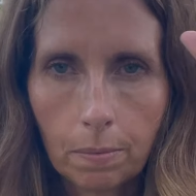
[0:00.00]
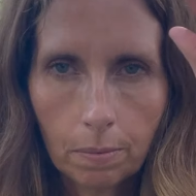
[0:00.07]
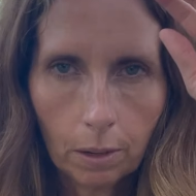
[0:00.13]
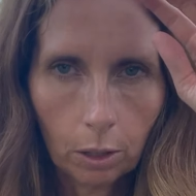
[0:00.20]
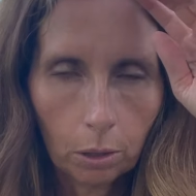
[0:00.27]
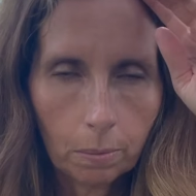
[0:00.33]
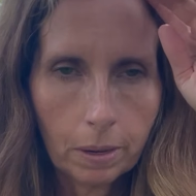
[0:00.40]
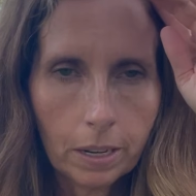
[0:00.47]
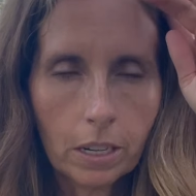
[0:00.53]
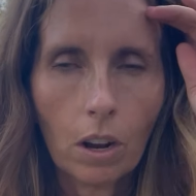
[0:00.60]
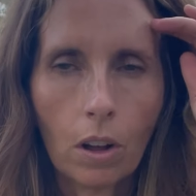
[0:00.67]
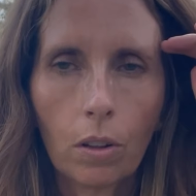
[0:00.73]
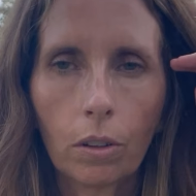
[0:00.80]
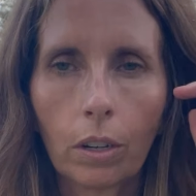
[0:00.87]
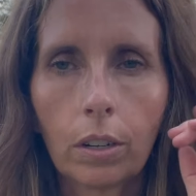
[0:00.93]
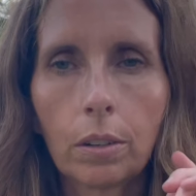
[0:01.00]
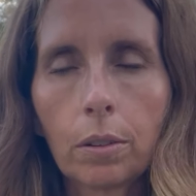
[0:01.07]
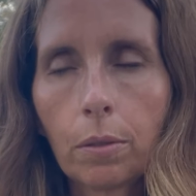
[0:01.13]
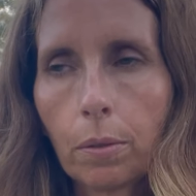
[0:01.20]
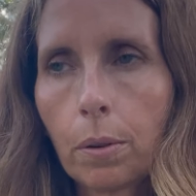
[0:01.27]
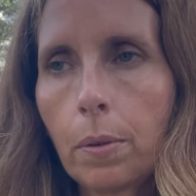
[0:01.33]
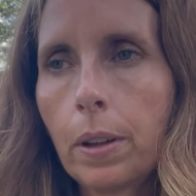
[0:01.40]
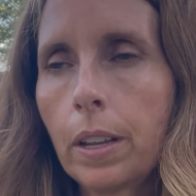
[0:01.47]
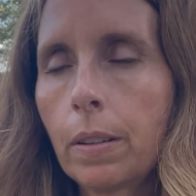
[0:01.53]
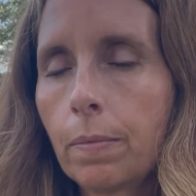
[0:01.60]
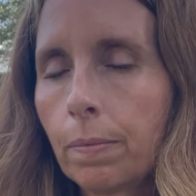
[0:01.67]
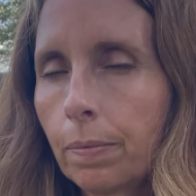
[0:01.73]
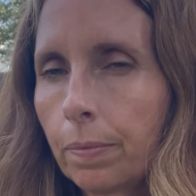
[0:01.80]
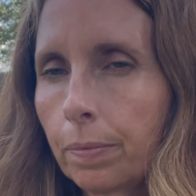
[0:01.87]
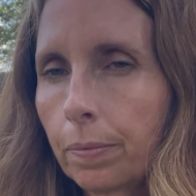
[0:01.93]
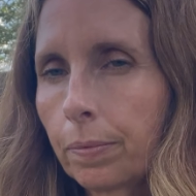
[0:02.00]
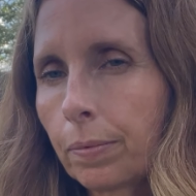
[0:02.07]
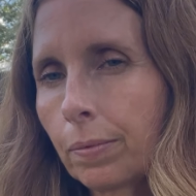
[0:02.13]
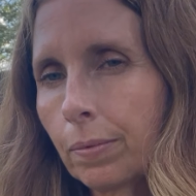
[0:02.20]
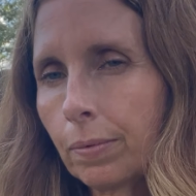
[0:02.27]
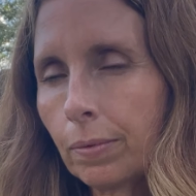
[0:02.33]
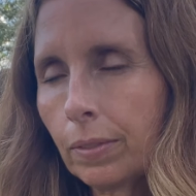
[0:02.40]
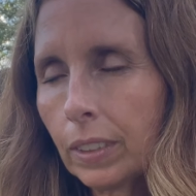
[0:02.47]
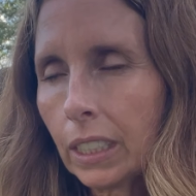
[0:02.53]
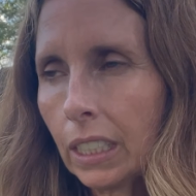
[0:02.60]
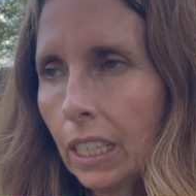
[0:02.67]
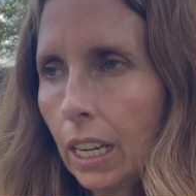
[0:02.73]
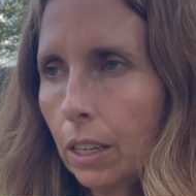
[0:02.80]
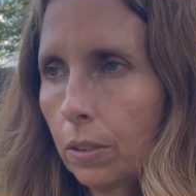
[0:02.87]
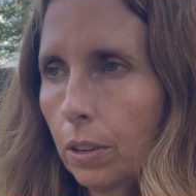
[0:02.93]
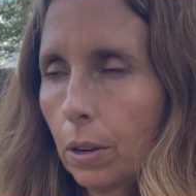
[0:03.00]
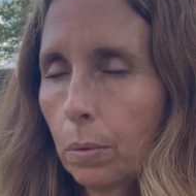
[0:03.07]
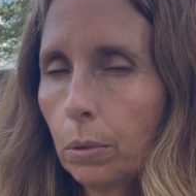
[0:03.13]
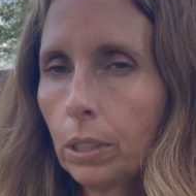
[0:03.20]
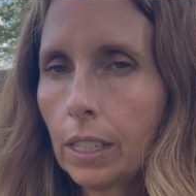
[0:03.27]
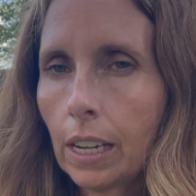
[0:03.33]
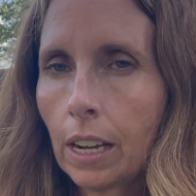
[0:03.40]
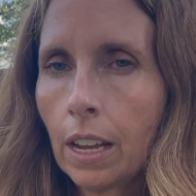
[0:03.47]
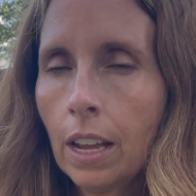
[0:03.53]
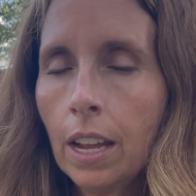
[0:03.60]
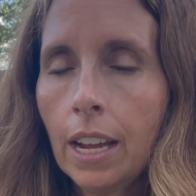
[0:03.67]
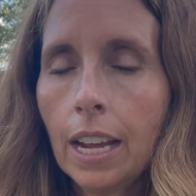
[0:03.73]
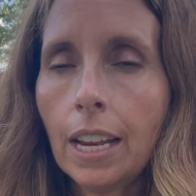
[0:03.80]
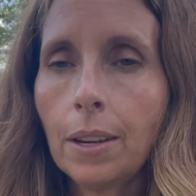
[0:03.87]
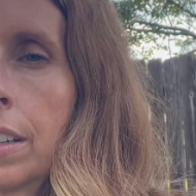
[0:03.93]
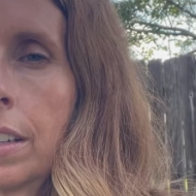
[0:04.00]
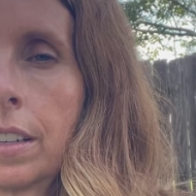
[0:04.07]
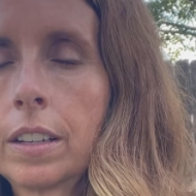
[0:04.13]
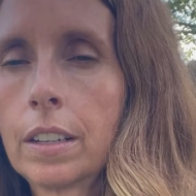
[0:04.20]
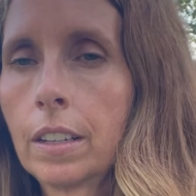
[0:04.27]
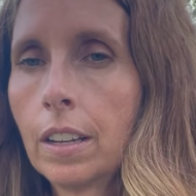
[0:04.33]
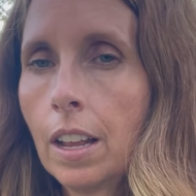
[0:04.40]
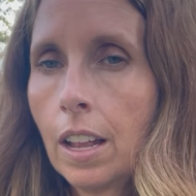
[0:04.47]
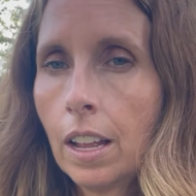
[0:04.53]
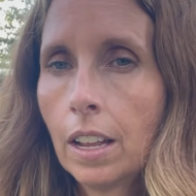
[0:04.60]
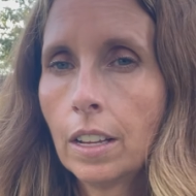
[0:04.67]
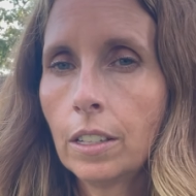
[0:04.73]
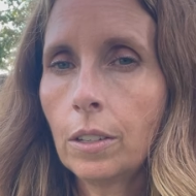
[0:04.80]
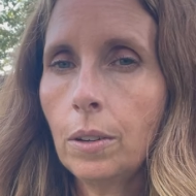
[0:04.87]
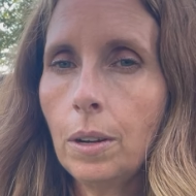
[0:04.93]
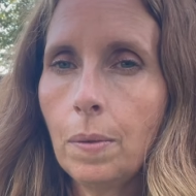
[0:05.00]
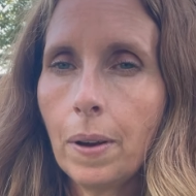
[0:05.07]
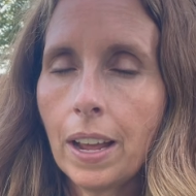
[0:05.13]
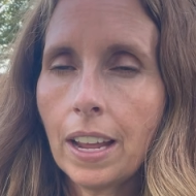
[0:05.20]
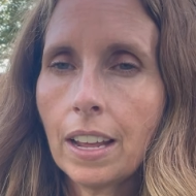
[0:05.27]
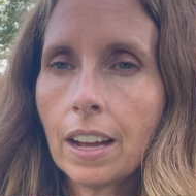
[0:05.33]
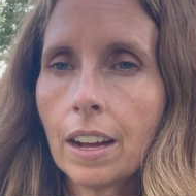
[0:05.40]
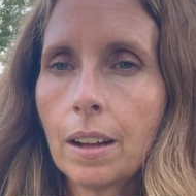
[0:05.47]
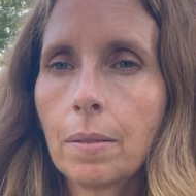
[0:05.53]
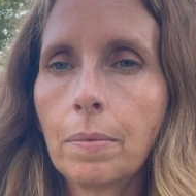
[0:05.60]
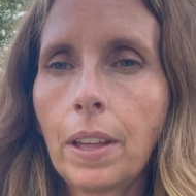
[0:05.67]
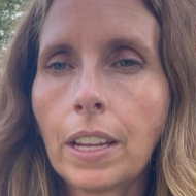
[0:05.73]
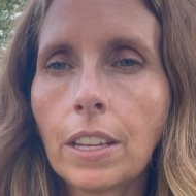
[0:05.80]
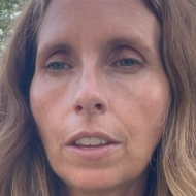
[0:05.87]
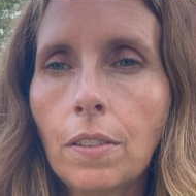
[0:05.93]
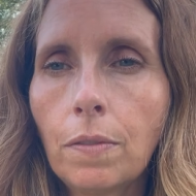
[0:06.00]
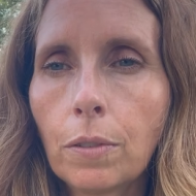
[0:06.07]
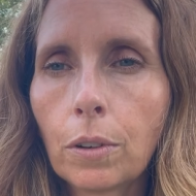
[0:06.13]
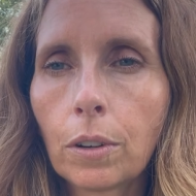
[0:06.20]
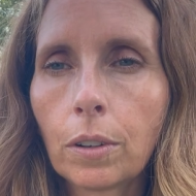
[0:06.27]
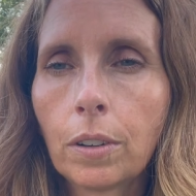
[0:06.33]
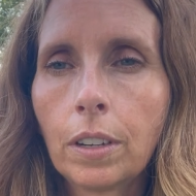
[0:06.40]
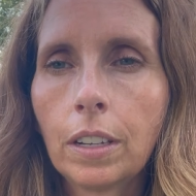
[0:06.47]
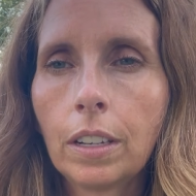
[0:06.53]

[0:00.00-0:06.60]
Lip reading: a little bit taller through it, I don't know. We'll see. Anyway, thank you for